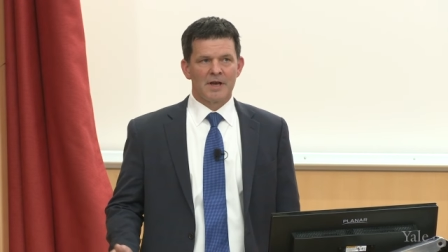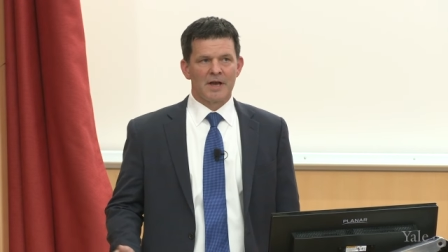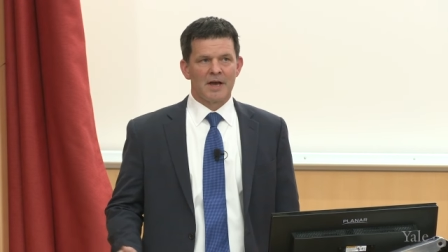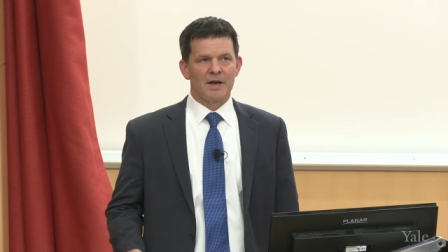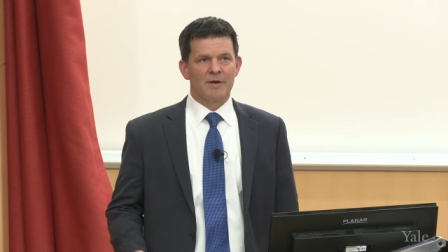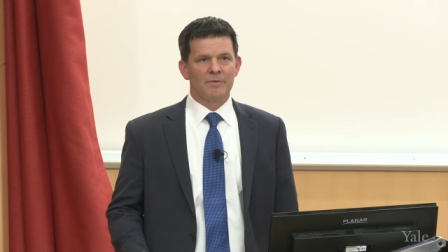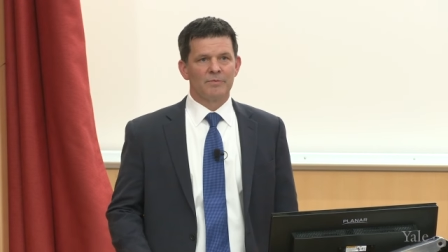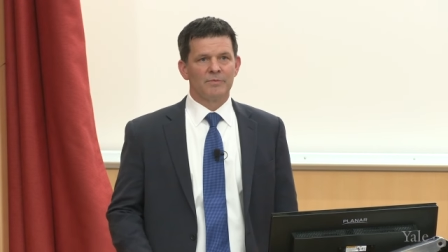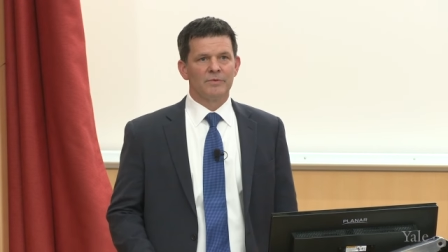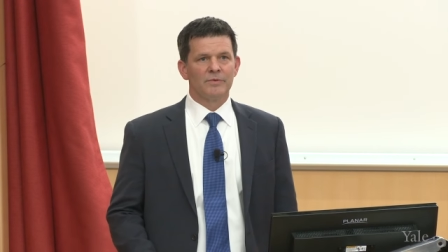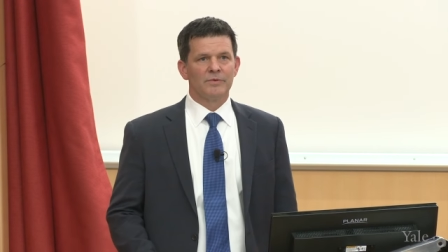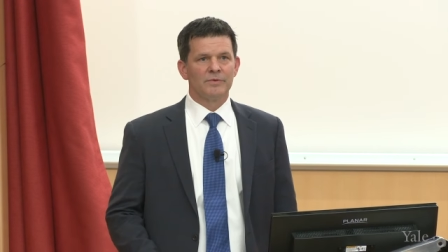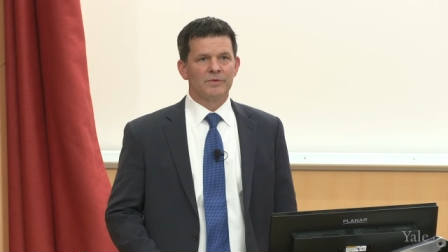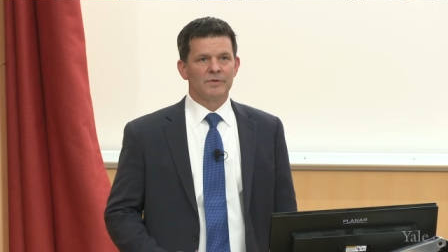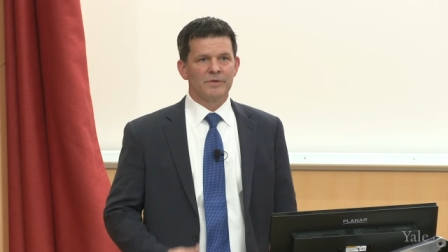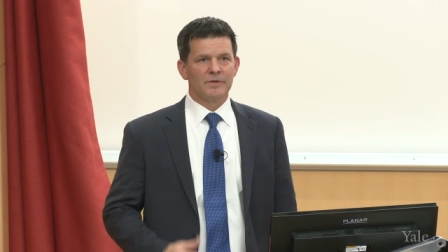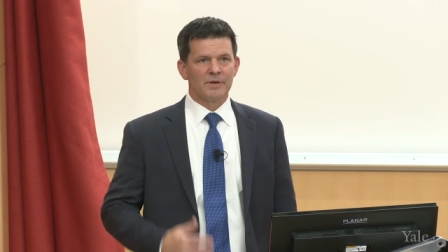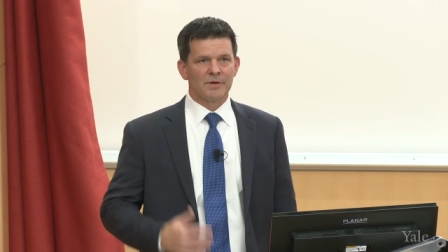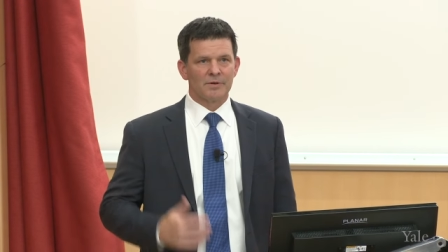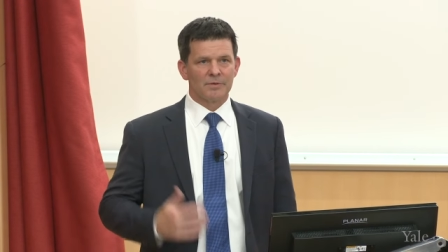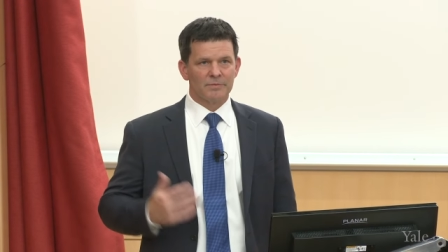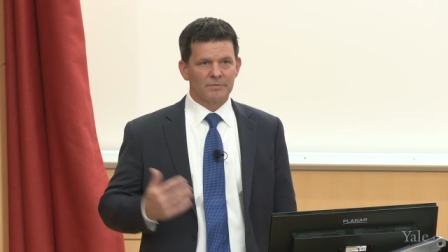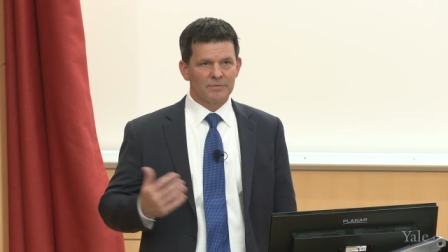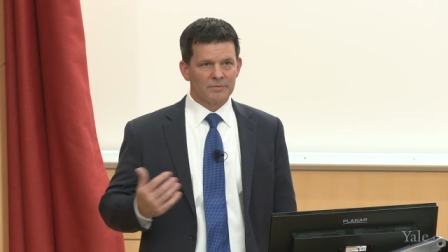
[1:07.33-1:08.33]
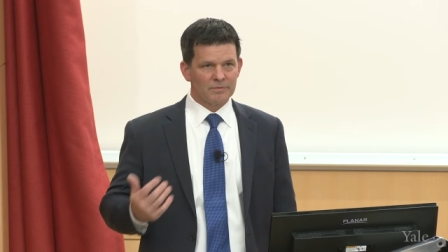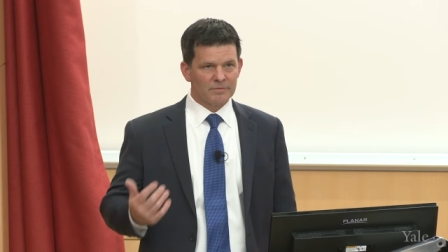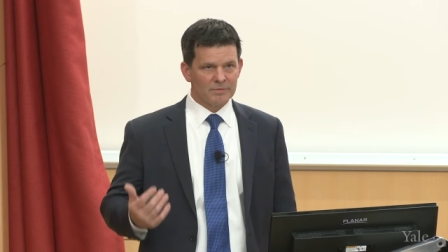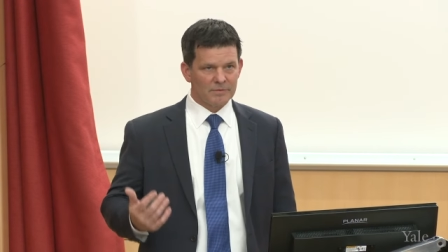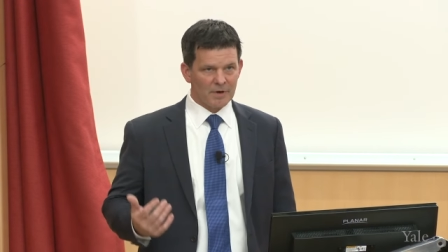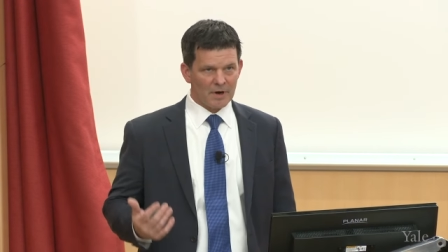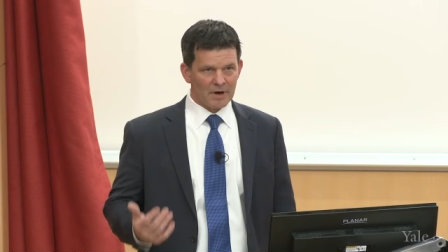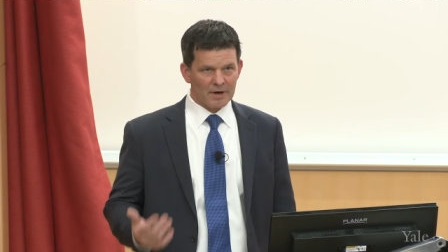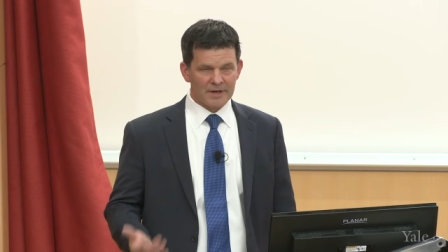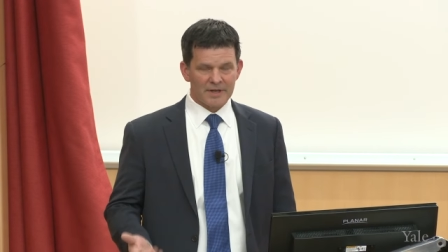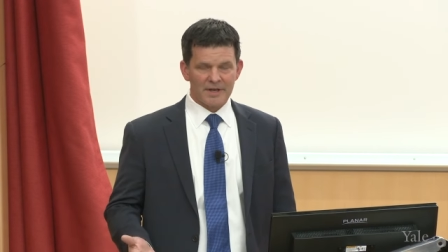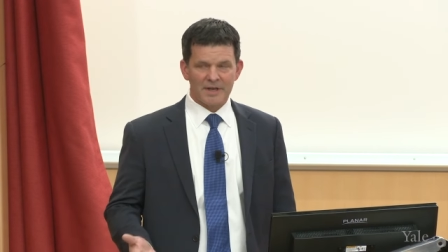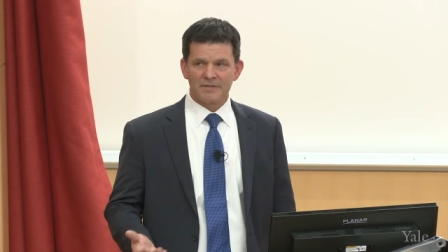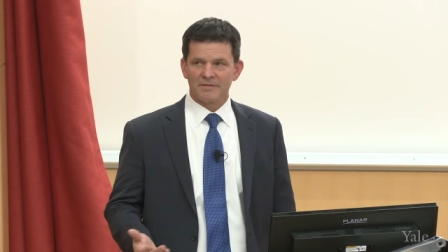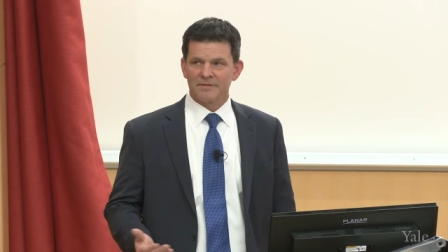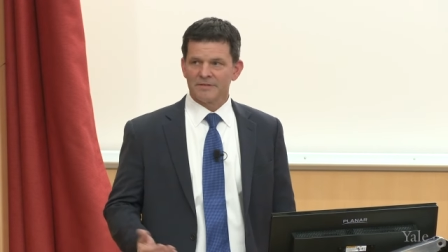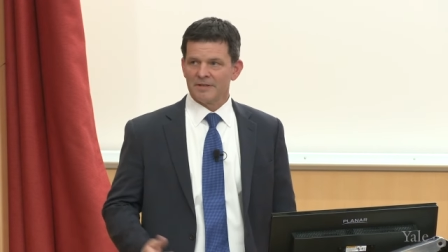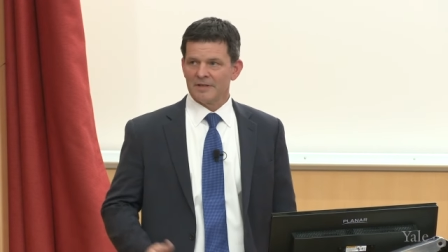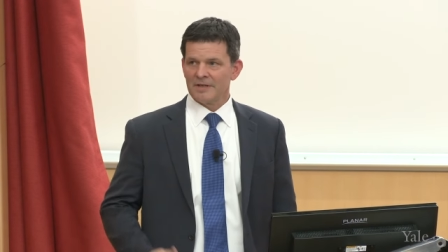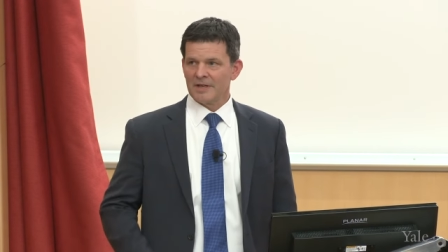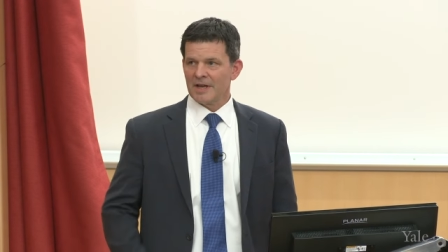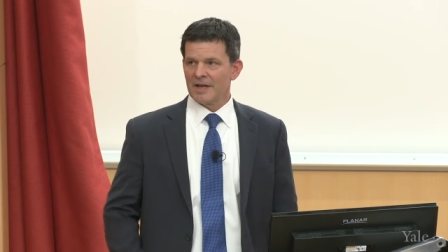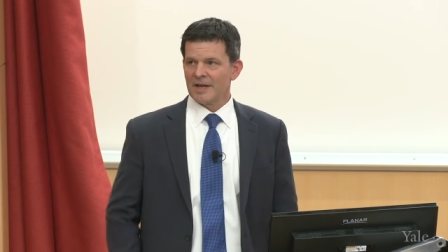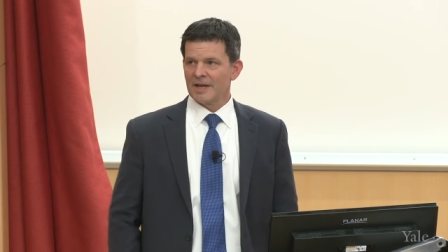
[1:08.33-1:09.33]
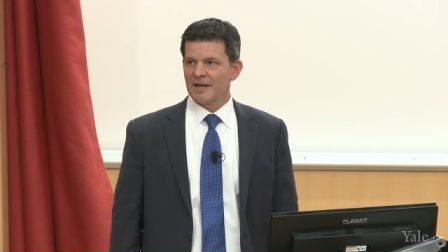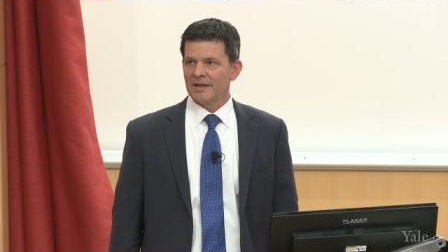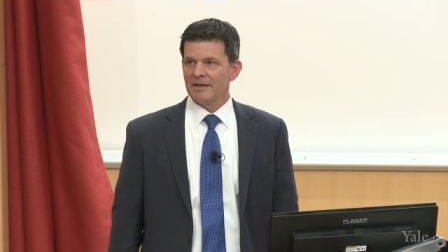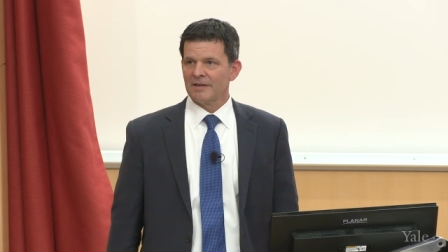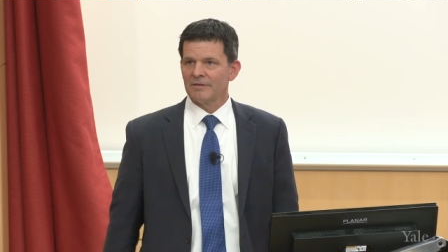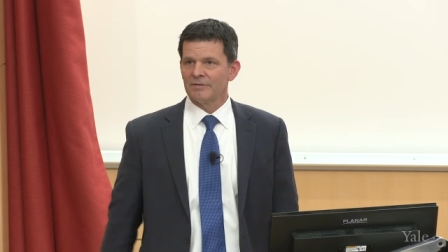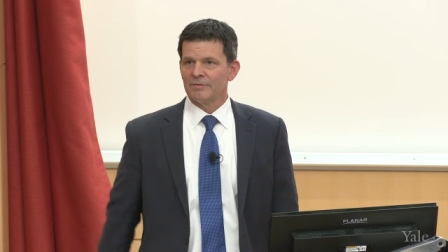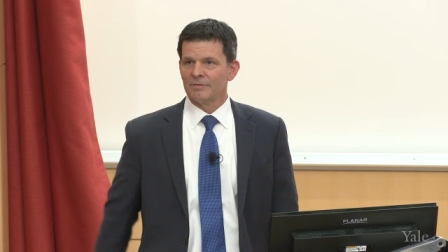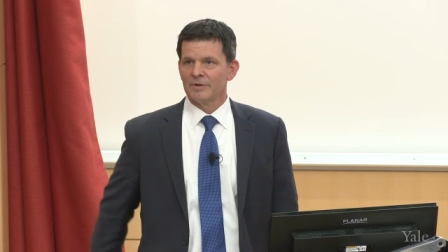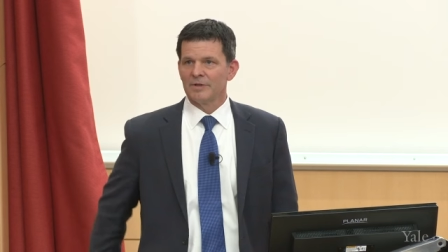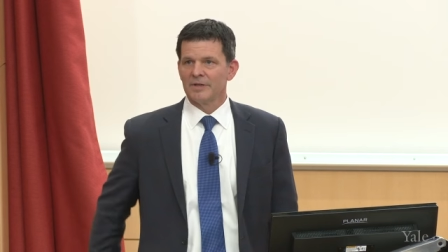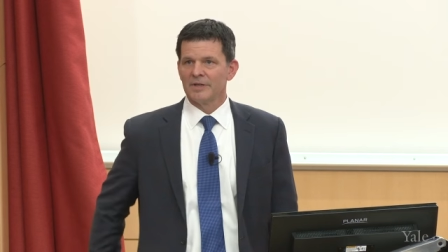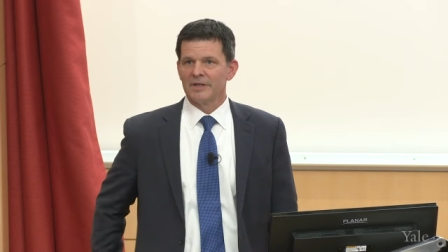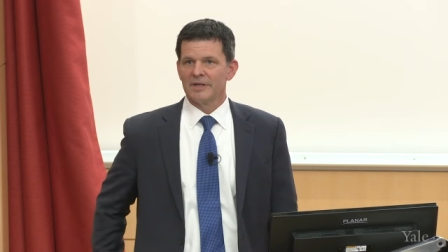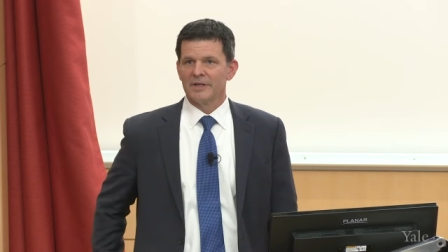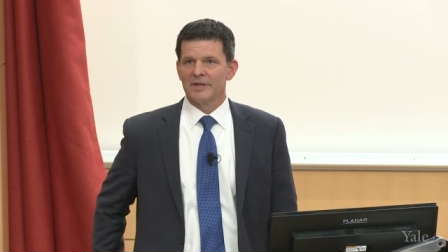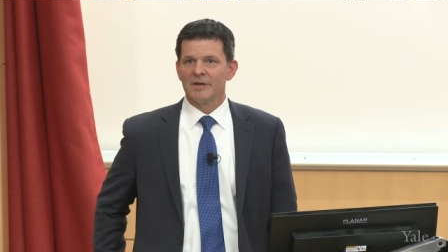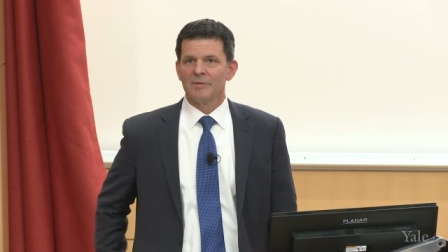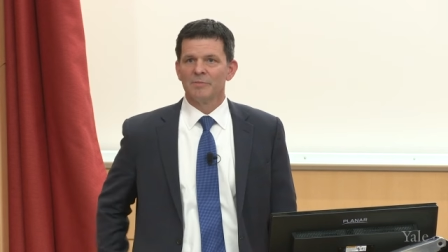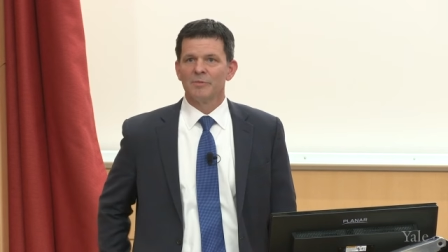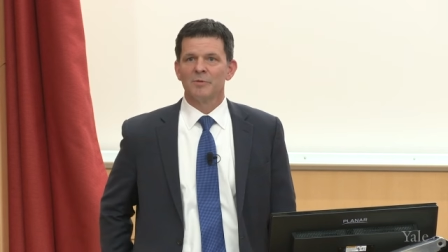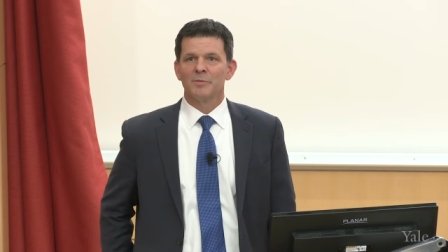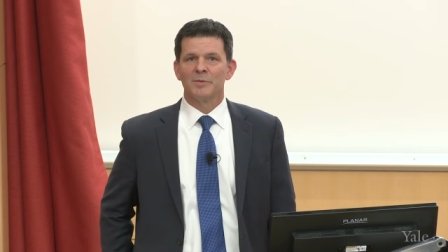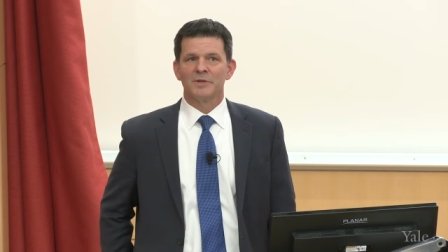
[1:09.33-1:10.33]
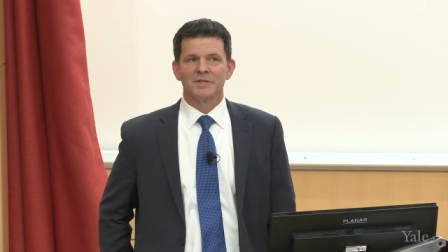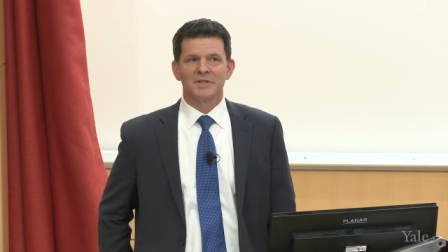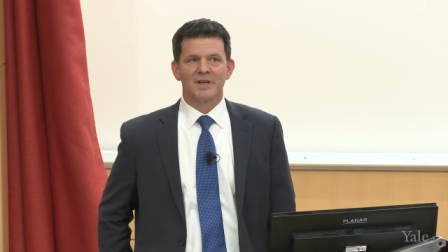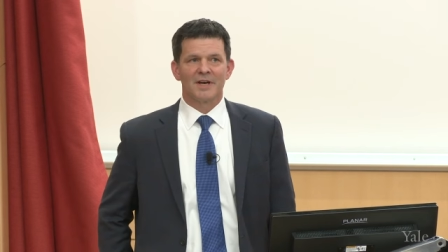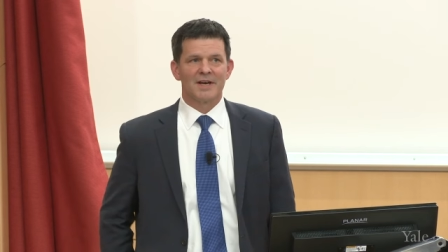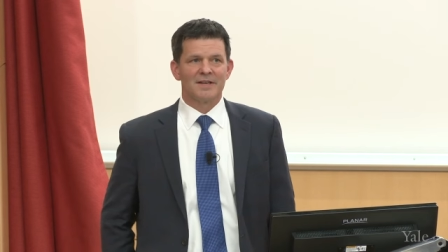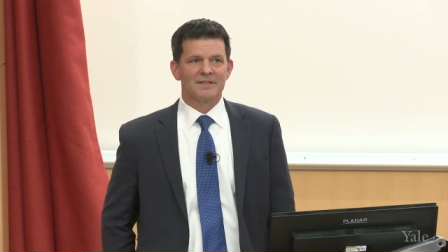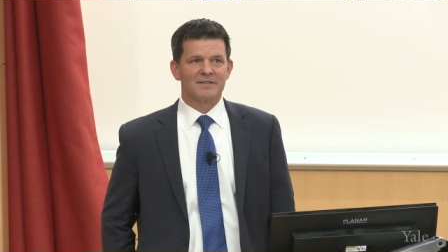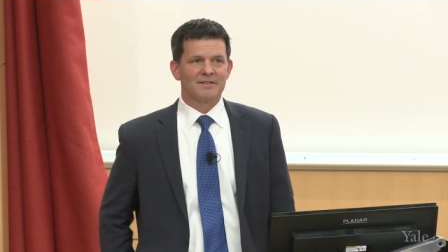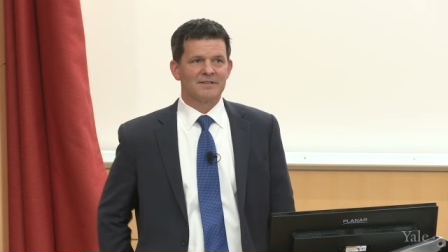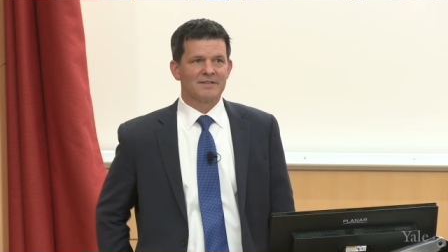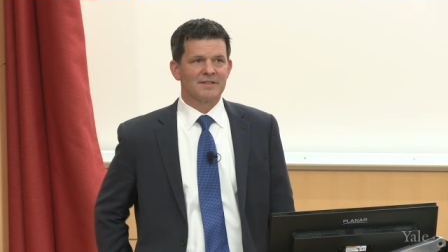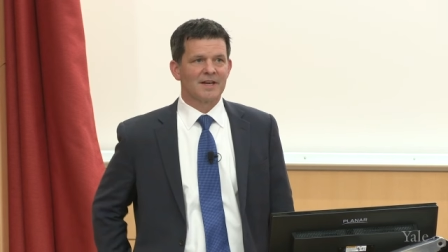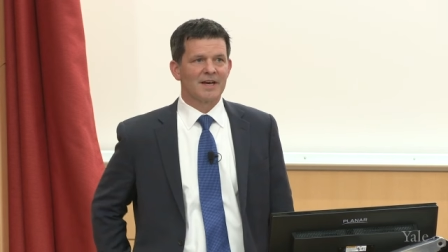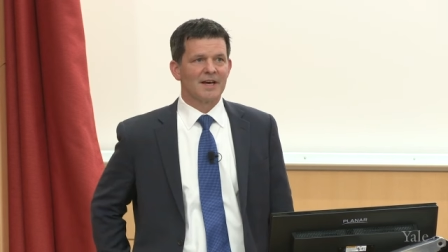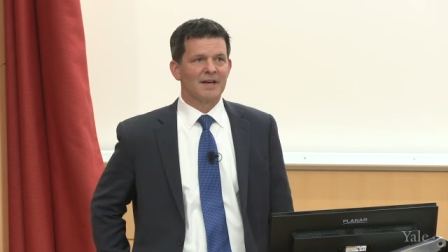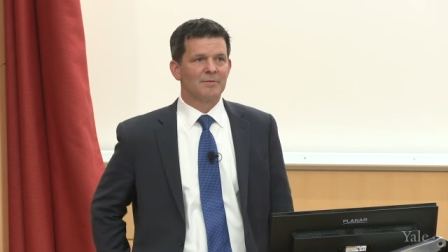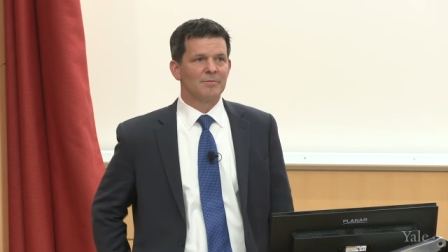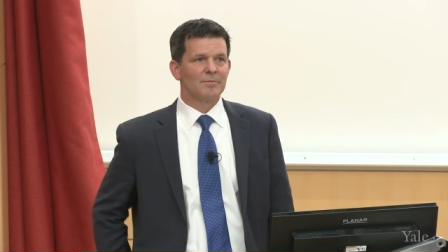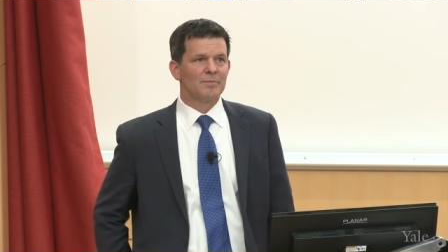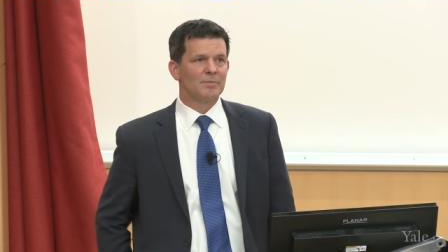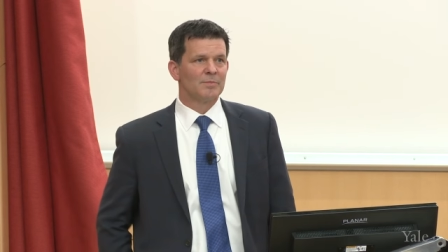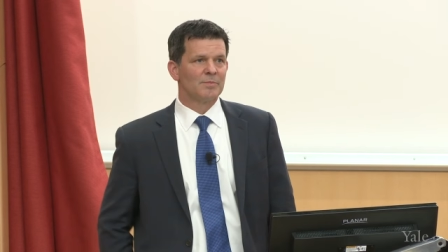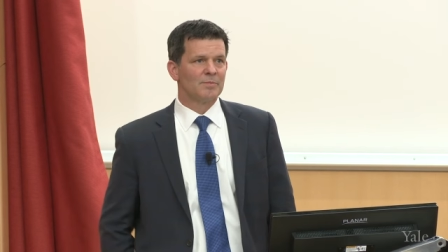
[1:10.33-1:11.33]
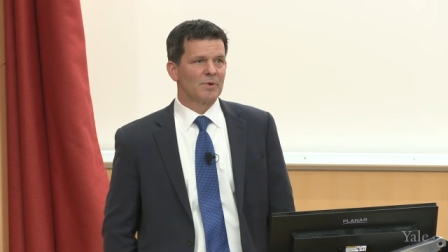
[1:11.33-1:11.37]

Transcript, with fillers: And you know, our guest today really emblematizes that